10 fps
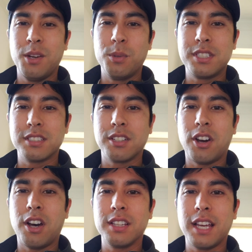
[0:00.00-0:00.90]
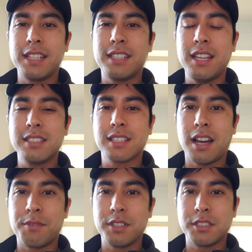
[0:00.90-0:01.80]
which is an online tennis
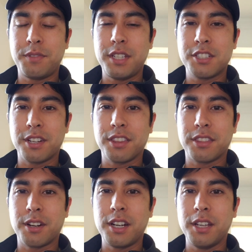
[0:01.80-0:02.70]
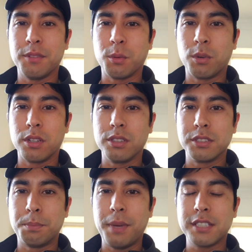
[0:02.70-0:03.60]
conference featuring 30 of the world's
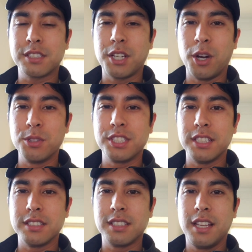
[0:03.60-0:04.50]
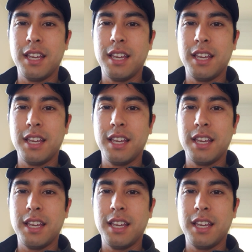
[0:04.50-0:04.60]
best coaches